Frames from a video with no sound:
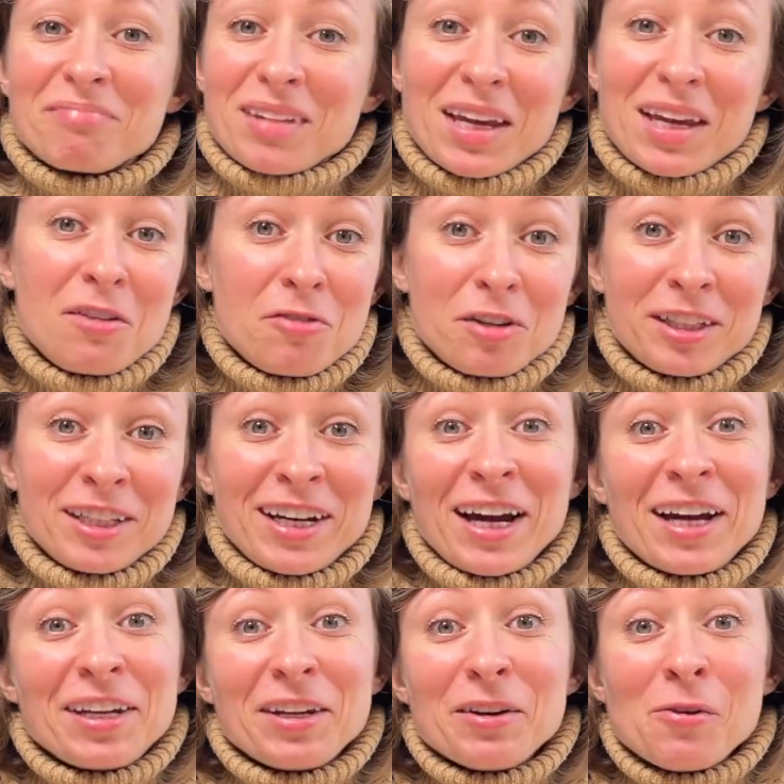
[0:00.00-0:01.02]
everything I
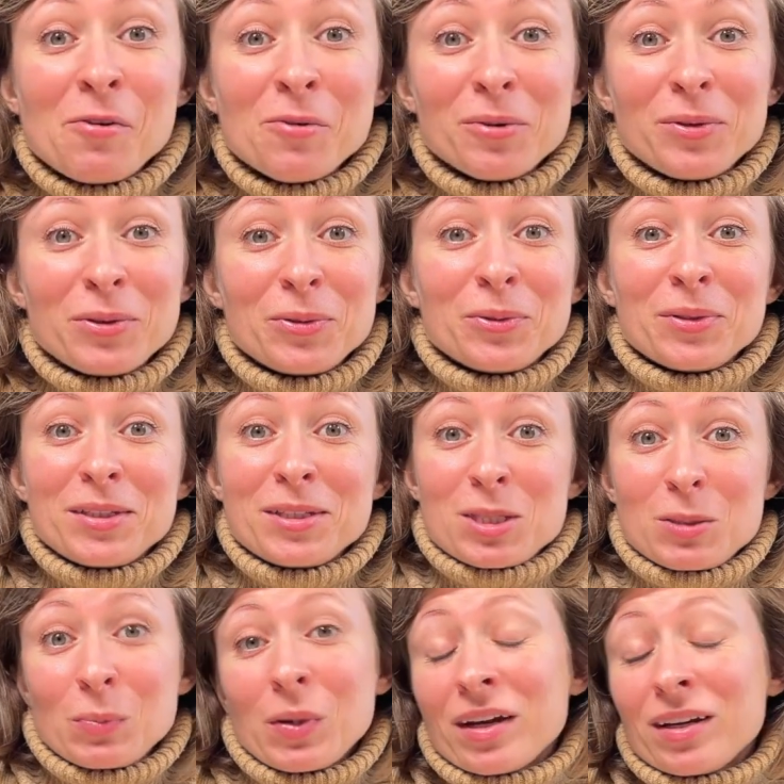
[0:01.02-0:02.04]
know to
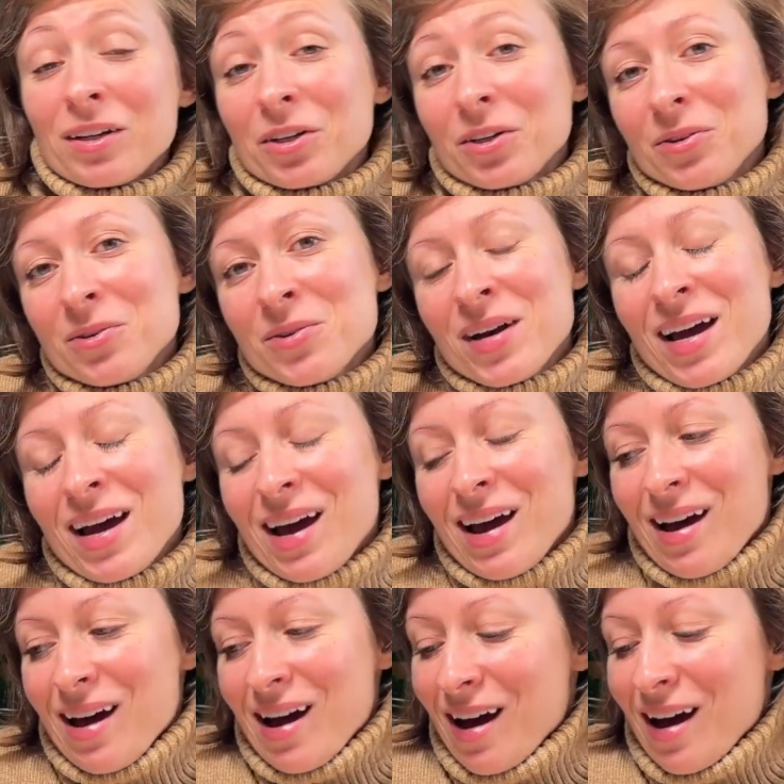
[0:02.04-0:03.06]
inspire you.
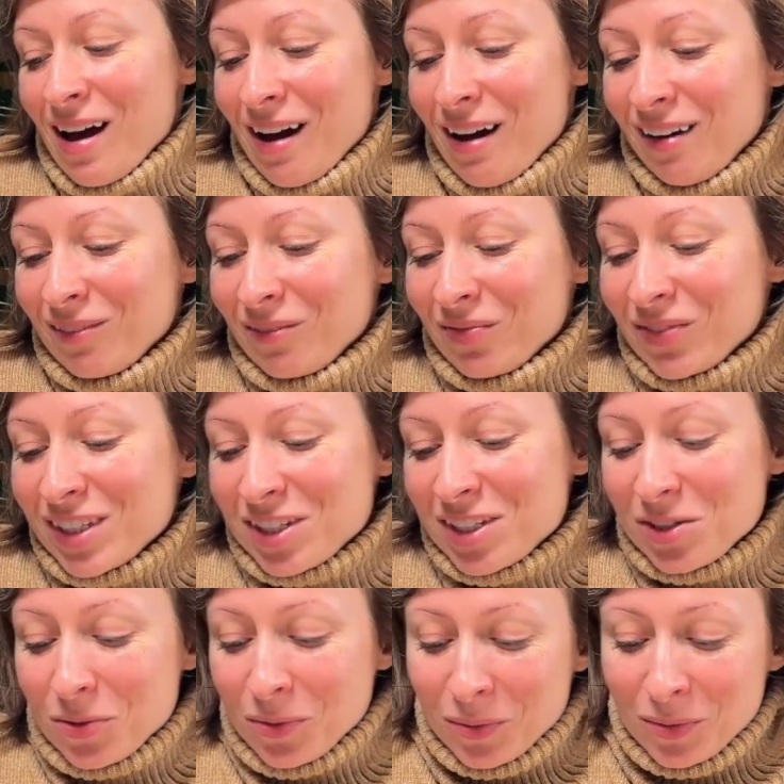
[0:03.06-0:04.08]

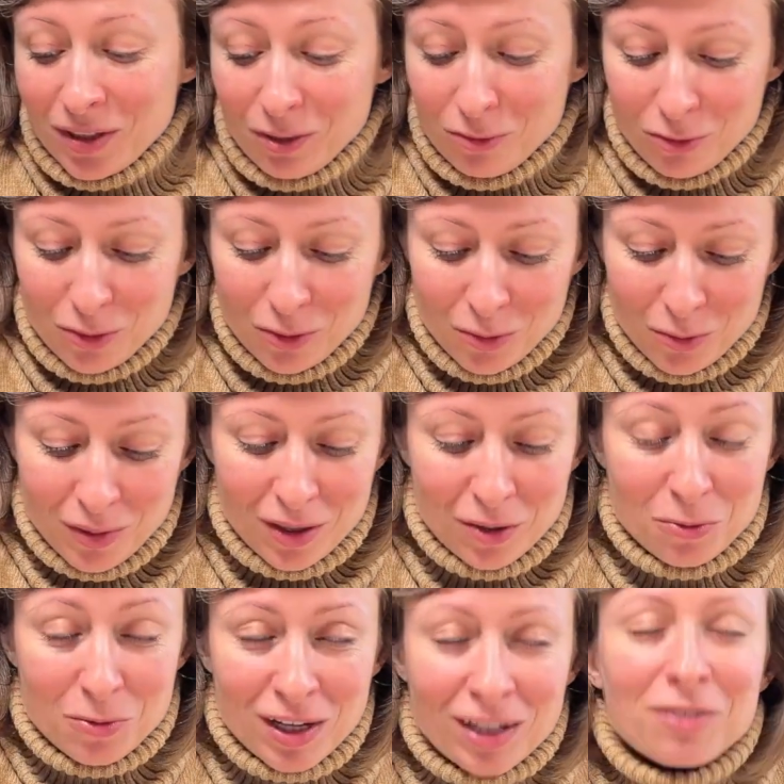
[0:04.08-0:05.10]
So if you are
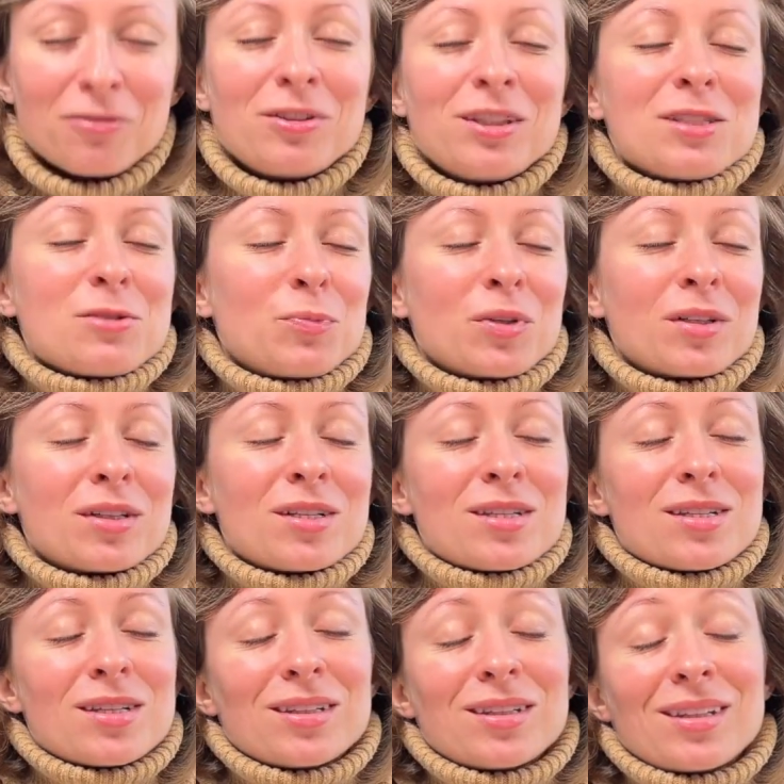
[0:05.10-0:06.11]
one of these
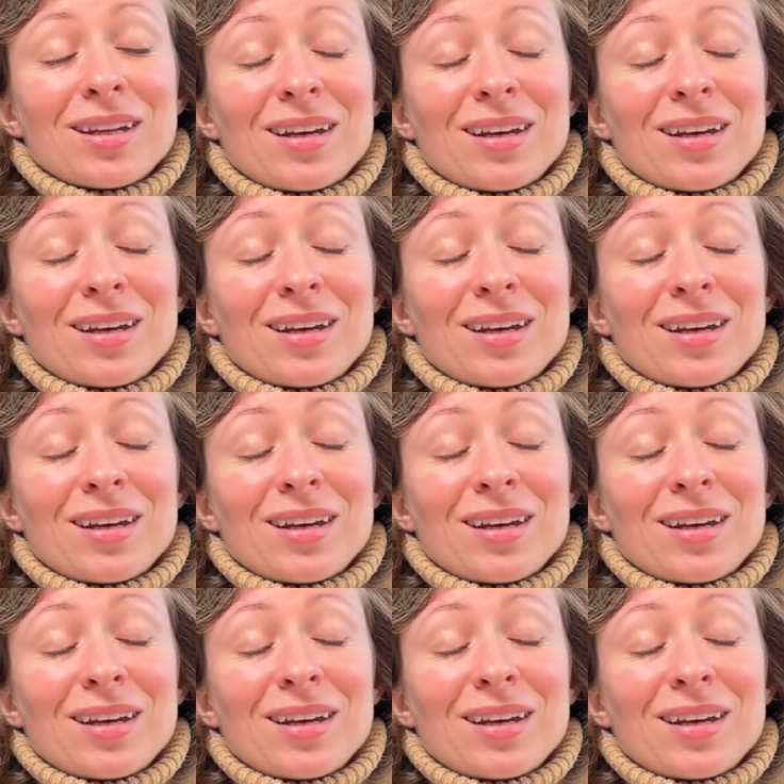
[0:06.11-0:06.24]
persons,